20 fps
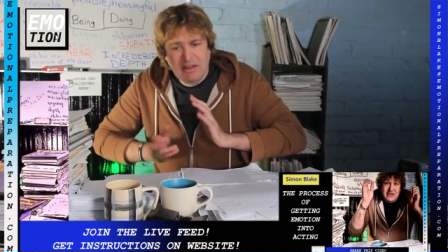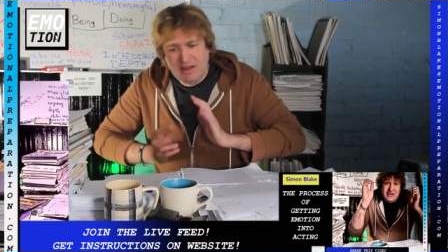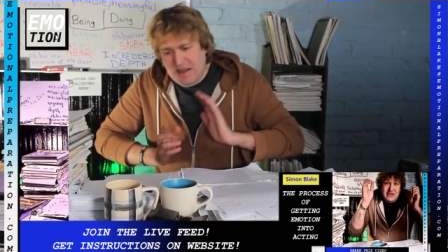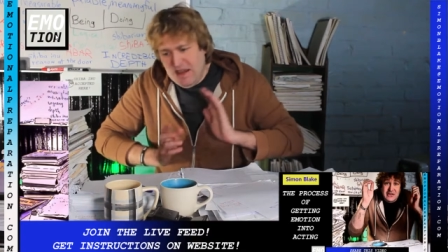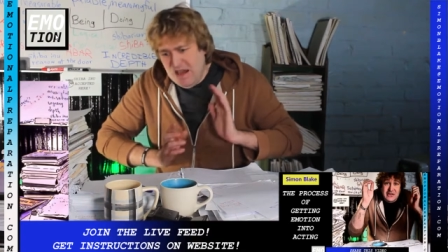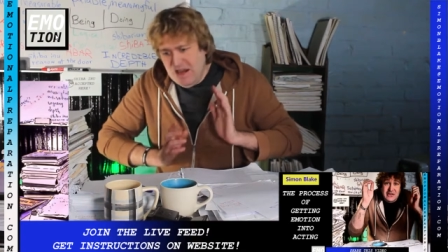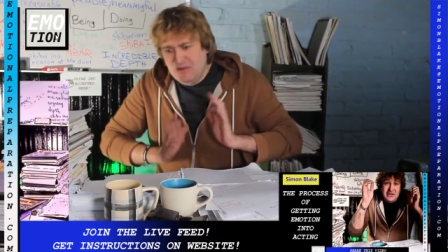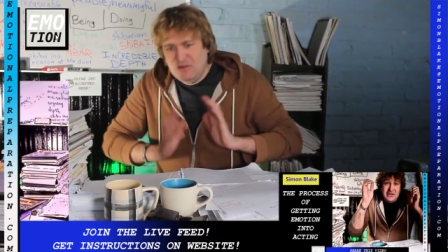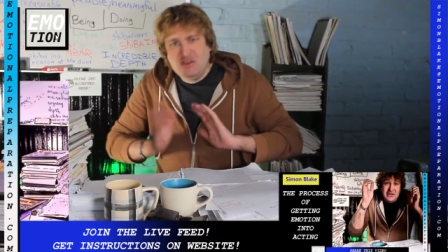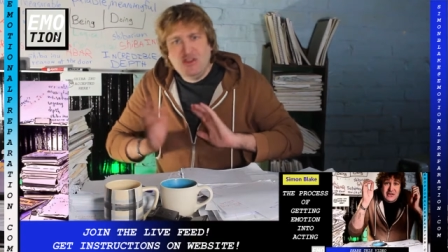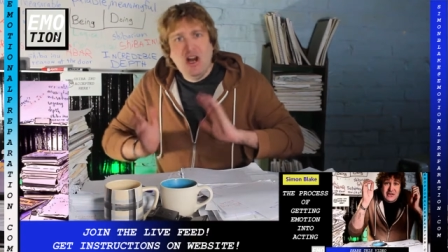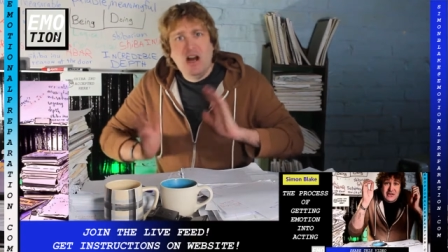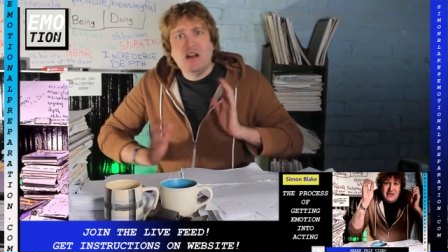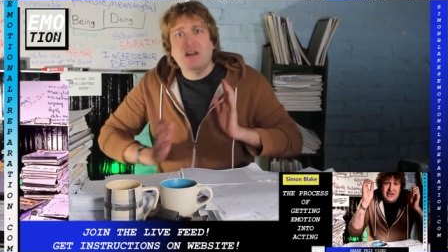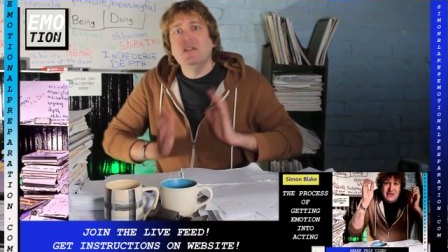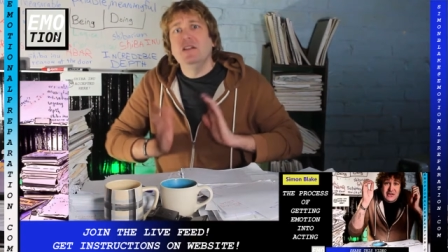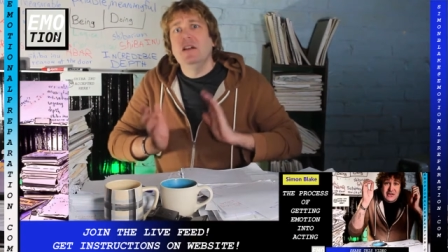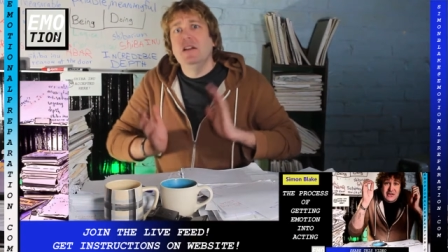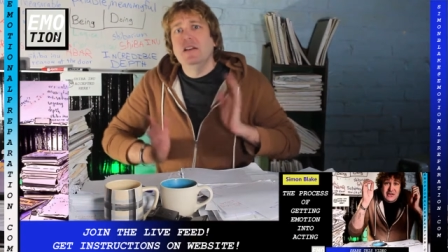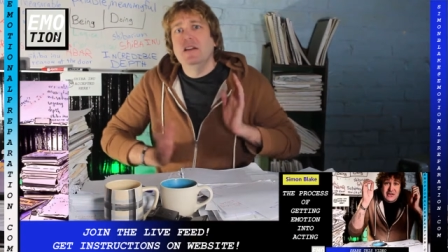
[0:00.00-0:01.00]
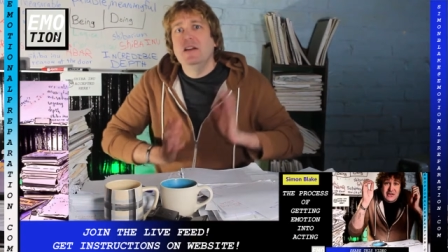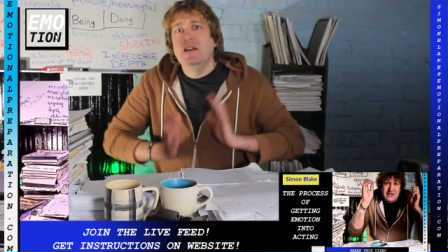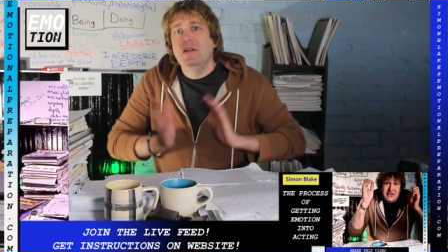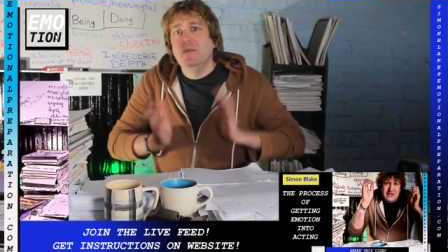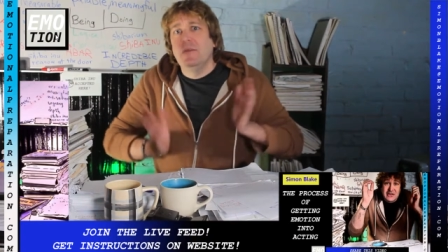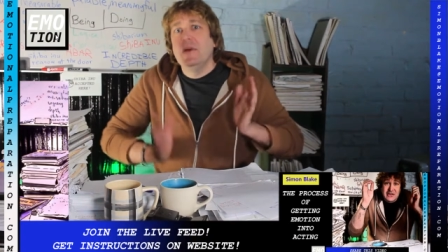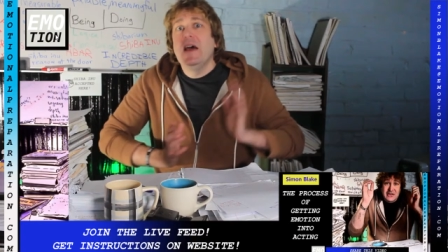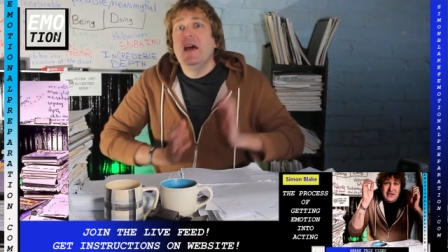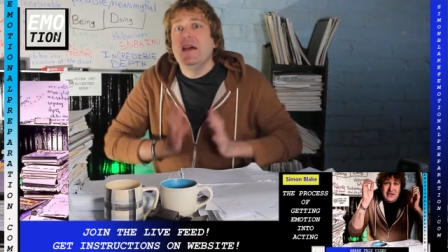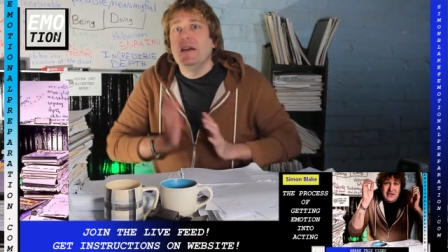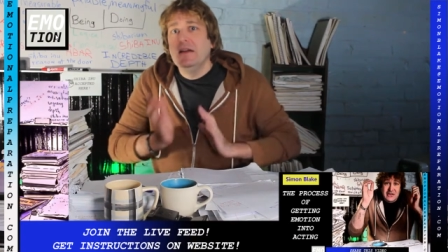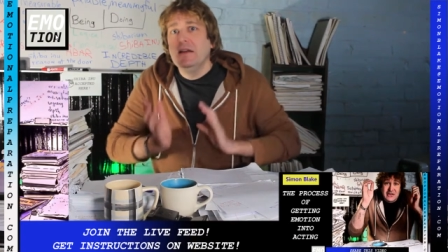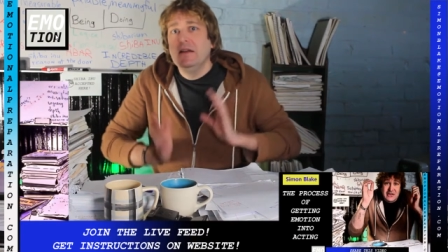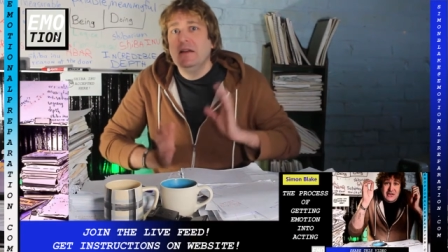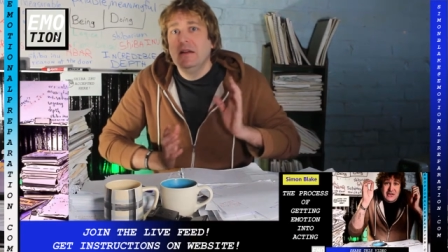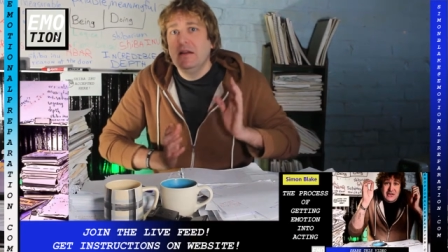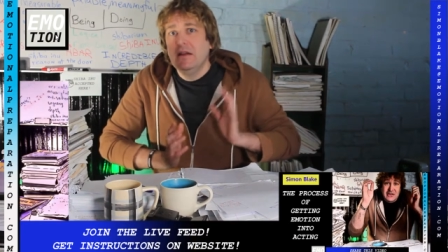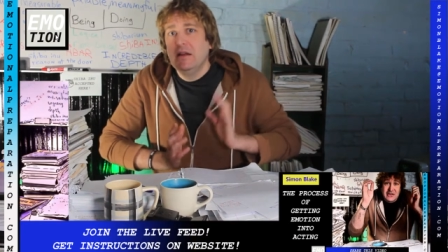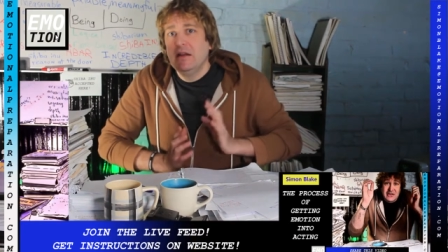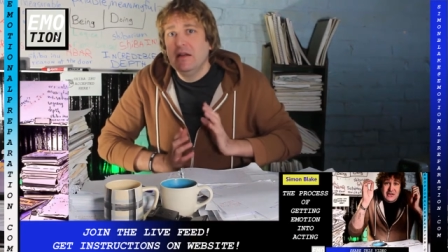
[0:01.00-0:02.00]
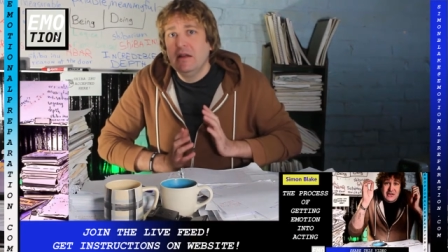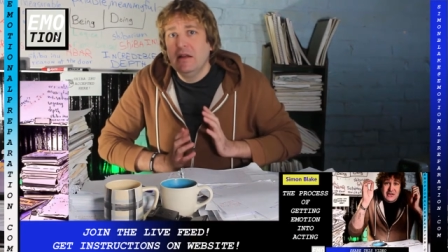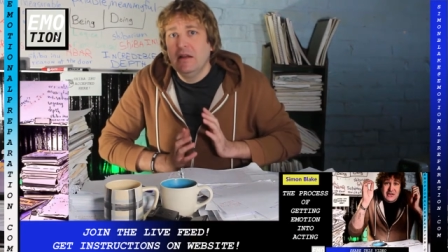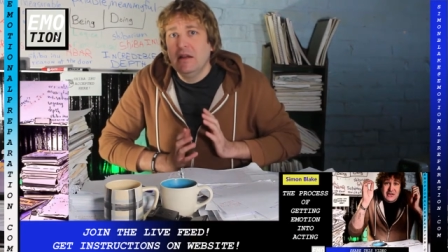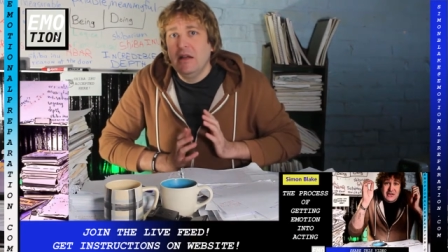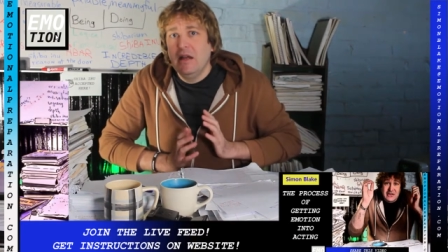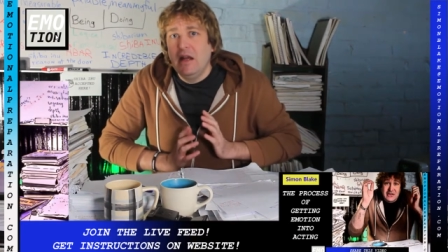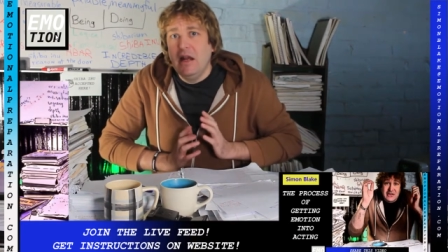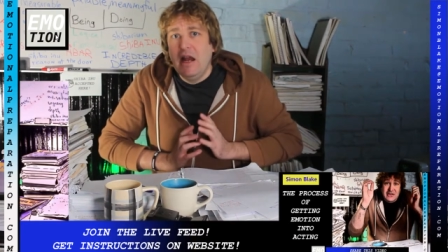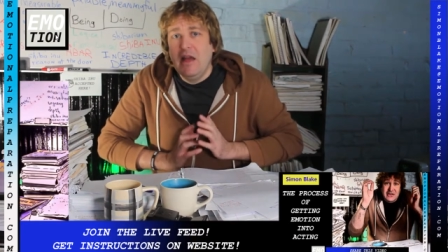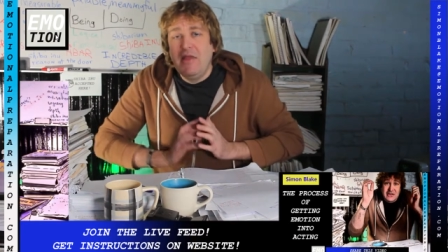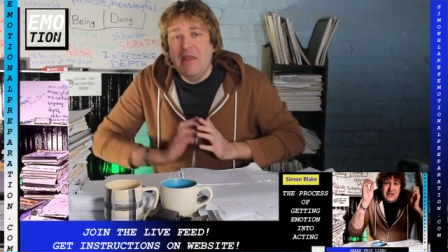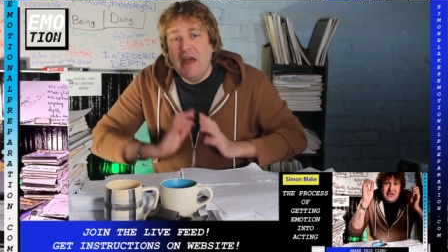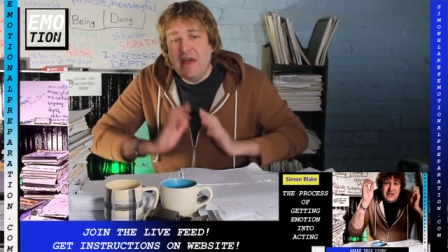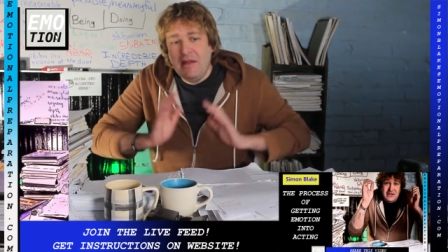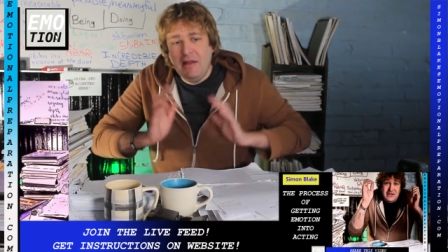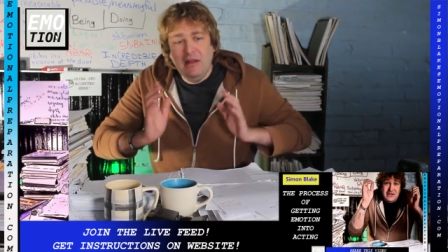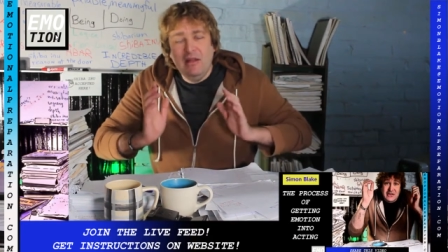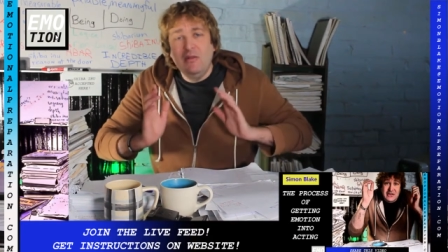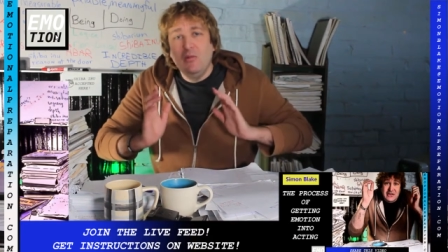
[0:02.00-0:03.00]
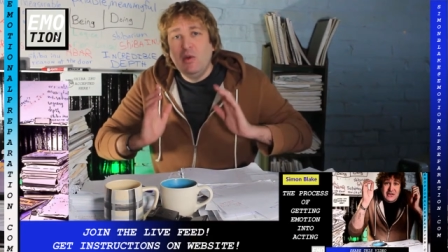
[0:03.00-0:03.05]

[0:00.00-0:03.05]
to kind of juggle a little bit. And then